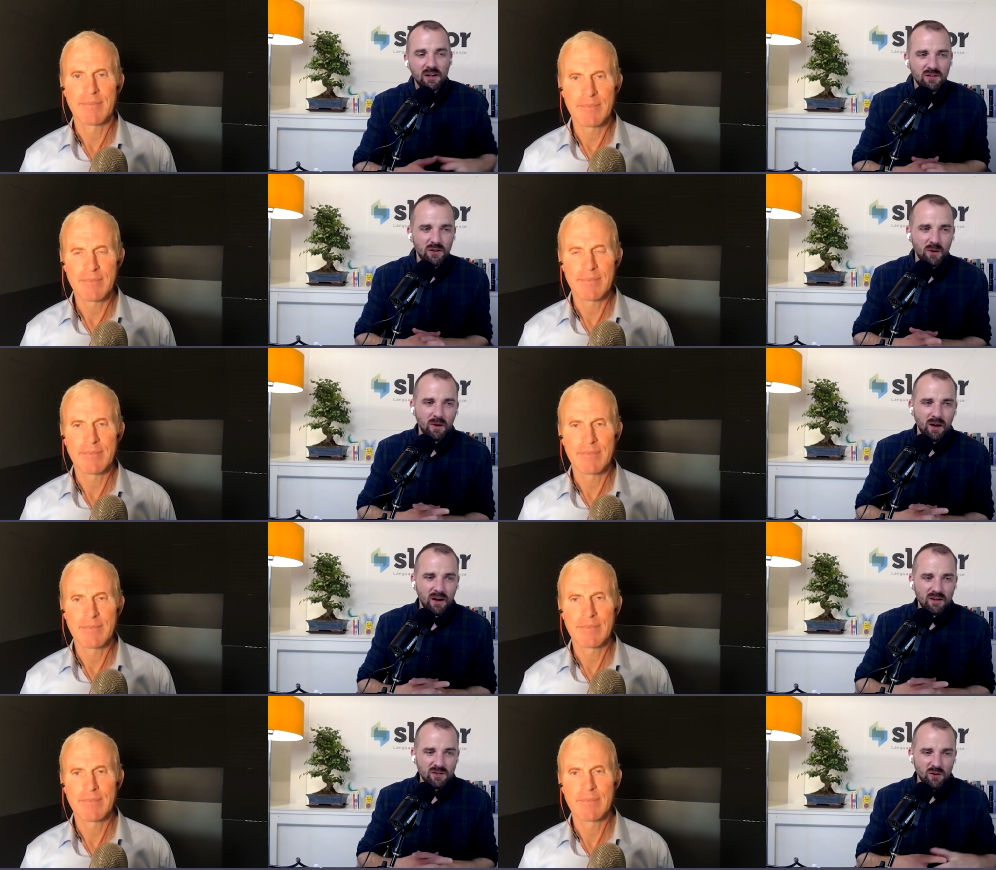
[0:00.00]
Speaker 1: So,
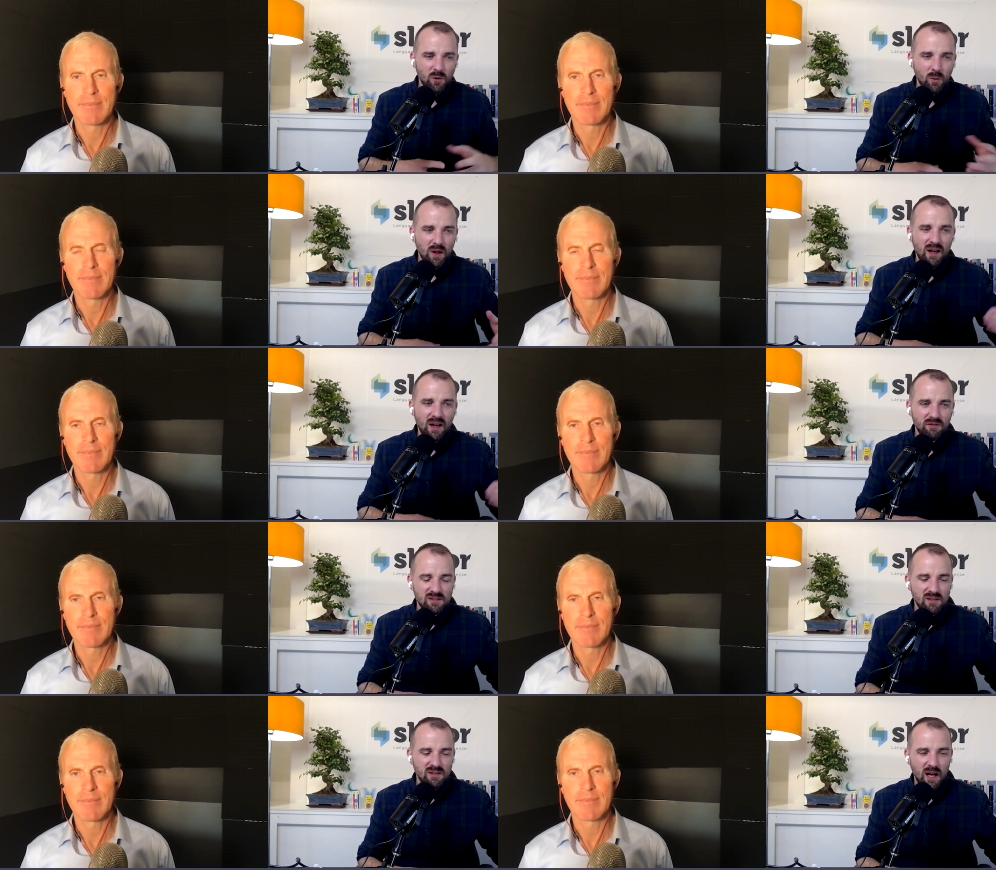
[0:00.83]
so you will have
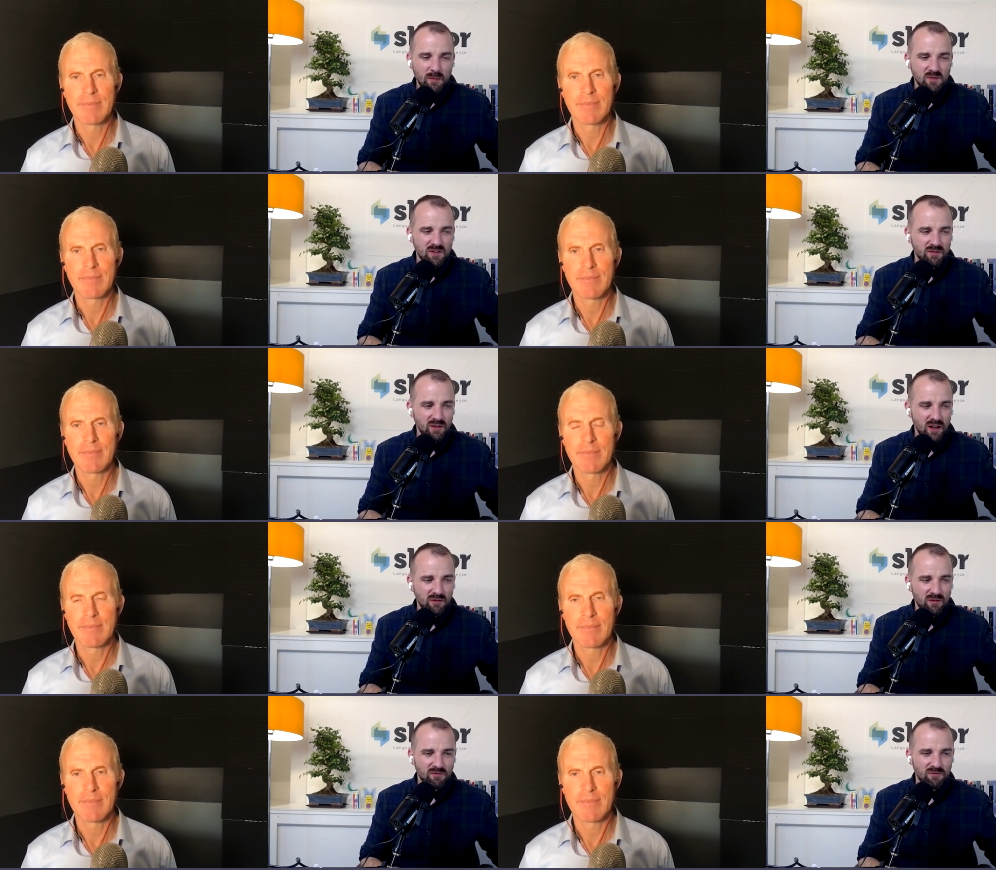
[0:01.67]
these types of
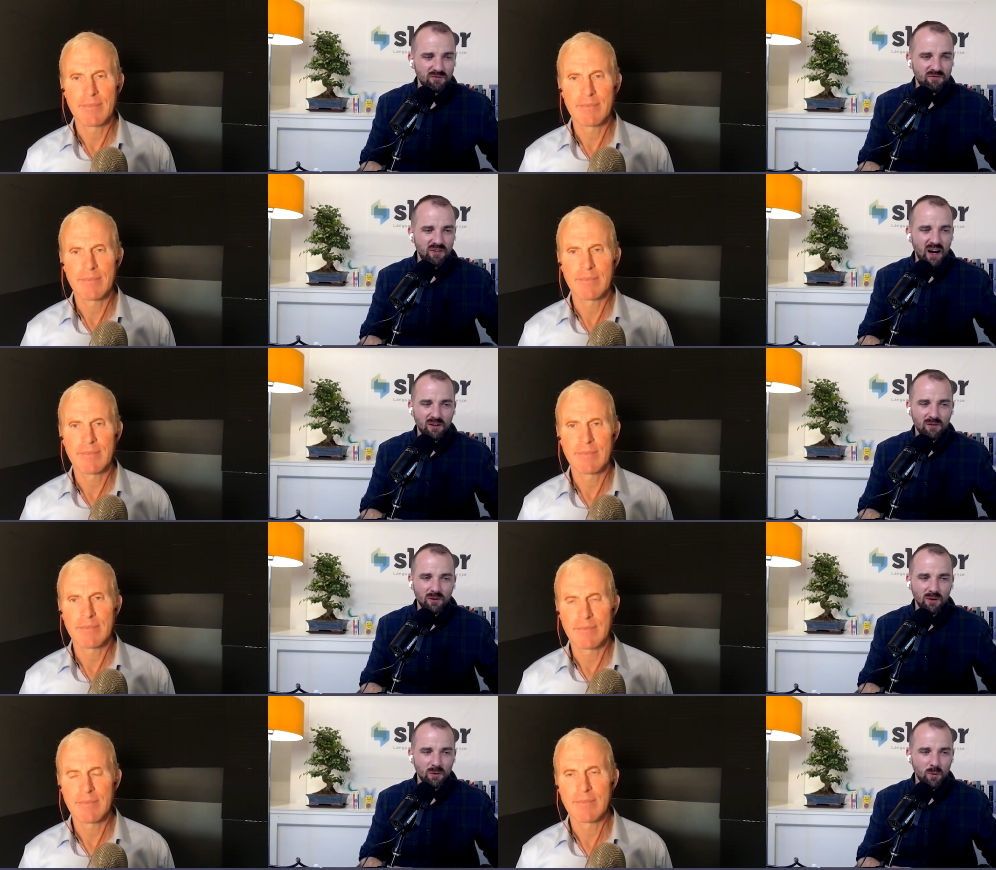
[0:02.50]
kind of
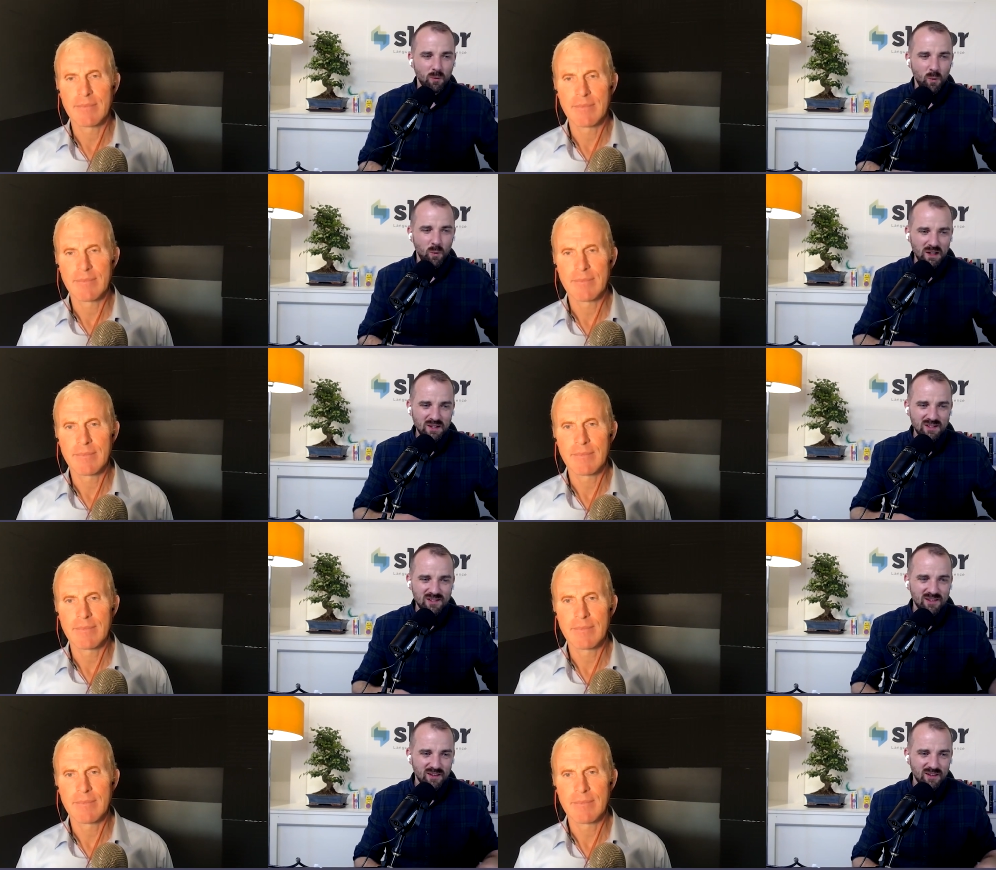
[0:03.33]
viral wins.